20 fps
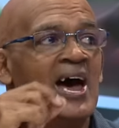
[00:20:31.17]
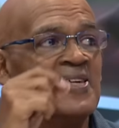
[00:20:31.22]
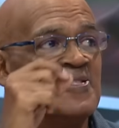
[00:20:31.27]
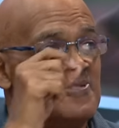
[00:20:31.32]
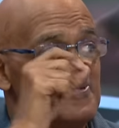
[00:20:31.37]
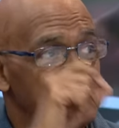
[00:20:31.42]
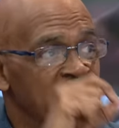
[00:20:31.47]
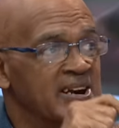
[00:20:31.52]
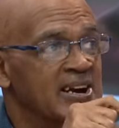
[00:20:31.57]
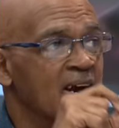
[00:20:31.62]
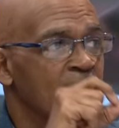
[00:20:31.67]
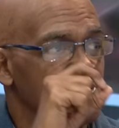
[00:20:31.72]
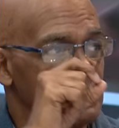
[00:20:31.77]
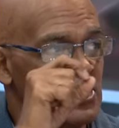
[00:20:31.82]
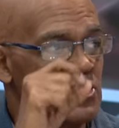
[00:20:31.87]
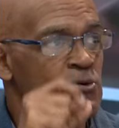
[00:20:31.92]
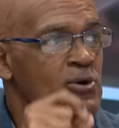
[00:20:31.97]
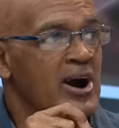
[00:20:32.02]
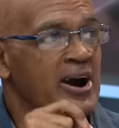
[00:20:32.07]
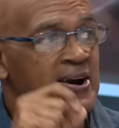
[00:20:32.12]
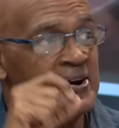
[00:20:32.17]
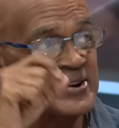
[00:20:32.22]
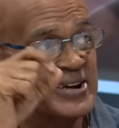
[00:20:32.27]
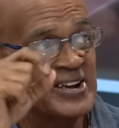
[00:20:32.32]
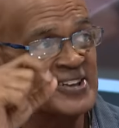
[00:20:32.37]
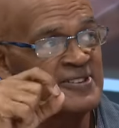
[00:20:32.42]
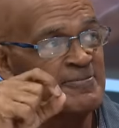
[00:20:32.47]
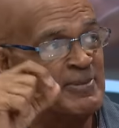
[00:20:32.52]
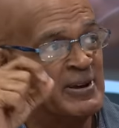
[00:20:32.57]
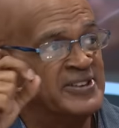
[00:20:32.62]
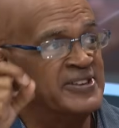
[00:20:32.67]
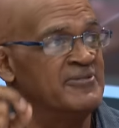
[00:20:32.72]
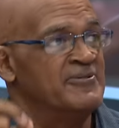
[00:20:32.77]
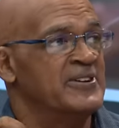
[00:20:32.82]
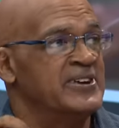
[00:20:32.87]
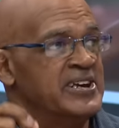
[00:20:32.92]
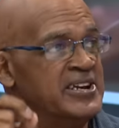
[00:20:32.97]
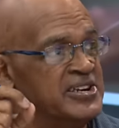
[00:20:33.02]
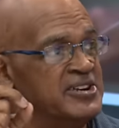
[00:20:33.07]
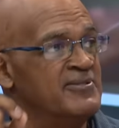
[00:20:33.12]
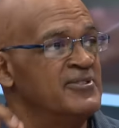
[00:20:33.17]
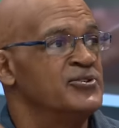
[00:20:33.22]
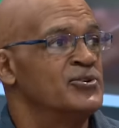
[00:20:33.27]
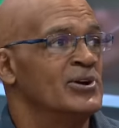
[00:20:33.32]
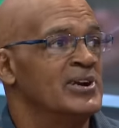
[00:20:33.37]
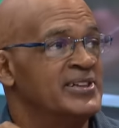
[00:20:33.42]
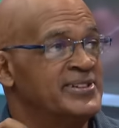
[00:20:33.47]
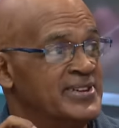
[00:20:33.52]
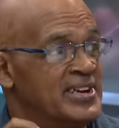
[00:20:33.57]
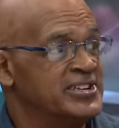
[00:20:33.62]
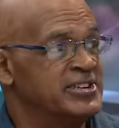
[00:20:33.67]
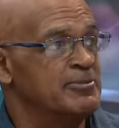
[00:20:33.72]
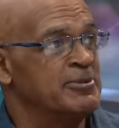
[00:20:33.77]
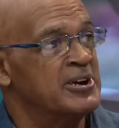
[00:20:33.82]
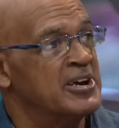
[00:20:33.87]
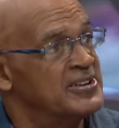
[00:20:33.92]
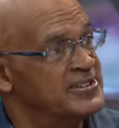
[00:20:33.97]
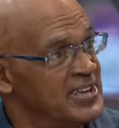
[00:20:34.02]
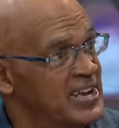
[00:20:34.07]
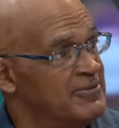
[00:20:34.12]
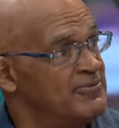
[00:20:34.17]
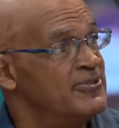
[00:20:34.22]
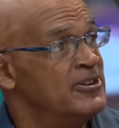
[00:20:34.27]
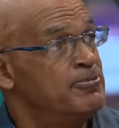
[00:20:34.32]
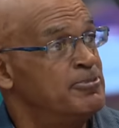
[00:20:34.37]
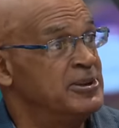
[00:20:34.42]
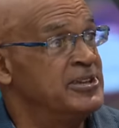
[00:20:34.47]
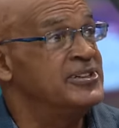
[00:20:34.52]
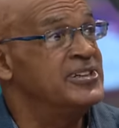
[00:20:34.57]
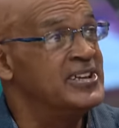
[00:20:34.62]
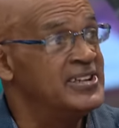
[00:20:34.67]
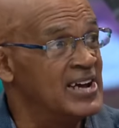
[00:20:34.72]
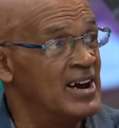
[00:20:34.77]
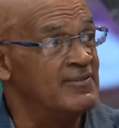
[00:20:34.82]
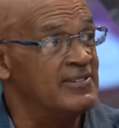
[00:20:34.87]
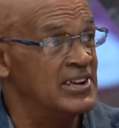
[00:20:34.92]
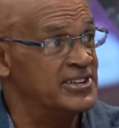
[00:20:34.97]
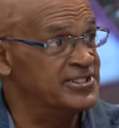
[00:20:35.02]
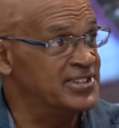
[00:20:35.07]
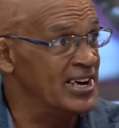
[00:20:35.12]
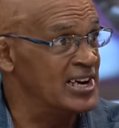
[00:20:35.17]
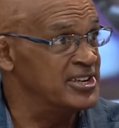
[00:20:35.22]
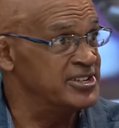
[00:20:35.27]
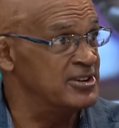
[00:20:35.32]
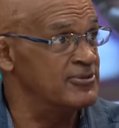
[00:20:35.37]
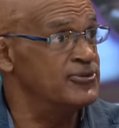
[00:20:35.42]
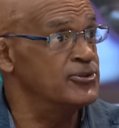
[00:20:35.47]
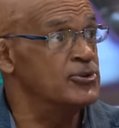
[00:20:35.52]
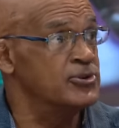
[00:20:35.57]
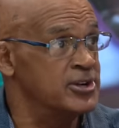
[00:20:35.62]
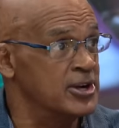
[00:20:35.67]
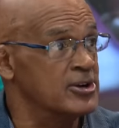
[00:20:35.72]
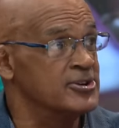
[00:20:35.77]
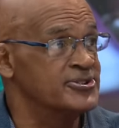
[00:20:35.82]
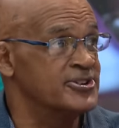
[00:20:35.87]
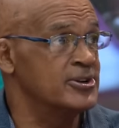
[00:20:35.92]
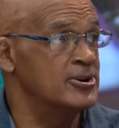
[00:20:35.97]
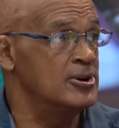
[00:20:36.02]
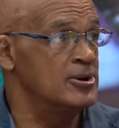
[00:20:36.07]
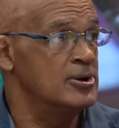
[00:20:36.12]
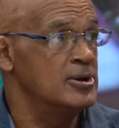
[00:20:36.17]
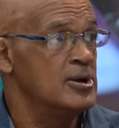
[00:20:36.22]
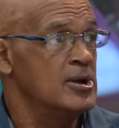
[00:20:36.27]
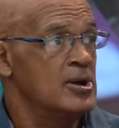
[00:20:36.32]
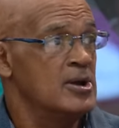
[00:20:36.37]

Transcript: and then are requiring that specific individual attention, because M V P did have that challenge a few years ago